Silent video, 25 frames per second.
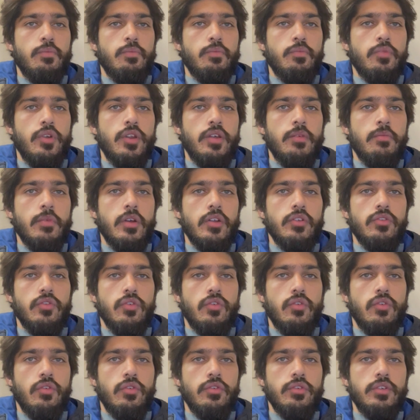
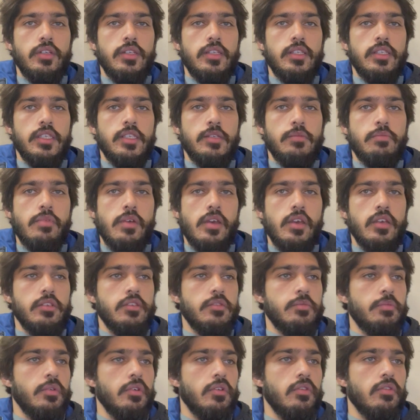pre-mitochondrial space
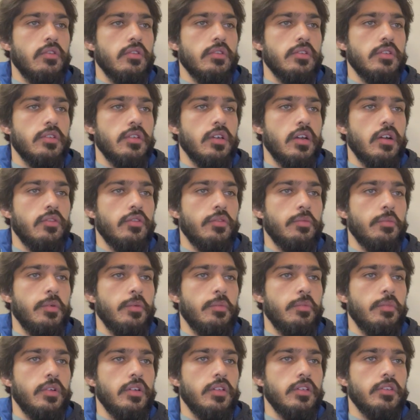because the outer
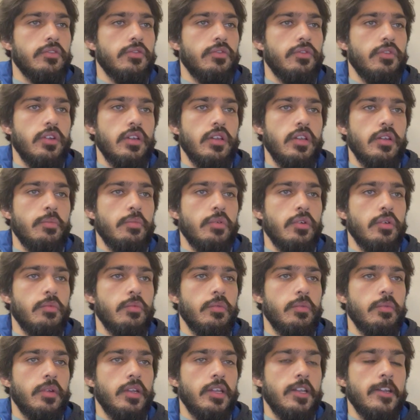membrane is freely
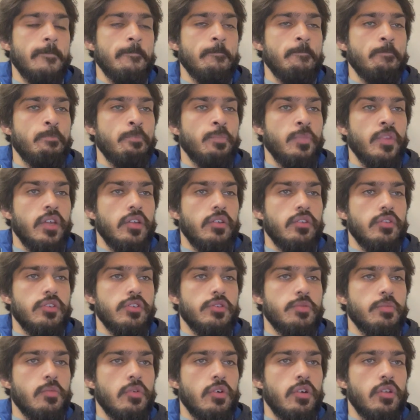permeable to
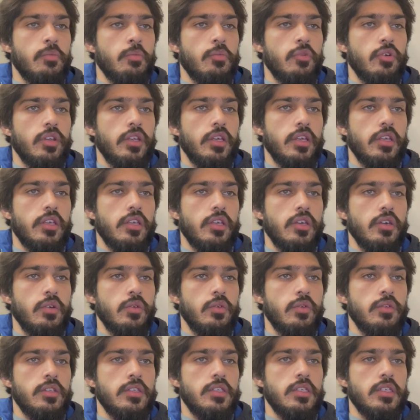small
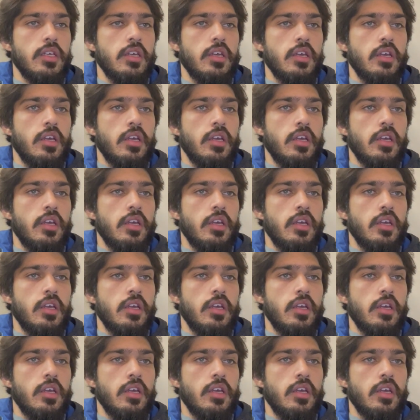molecules.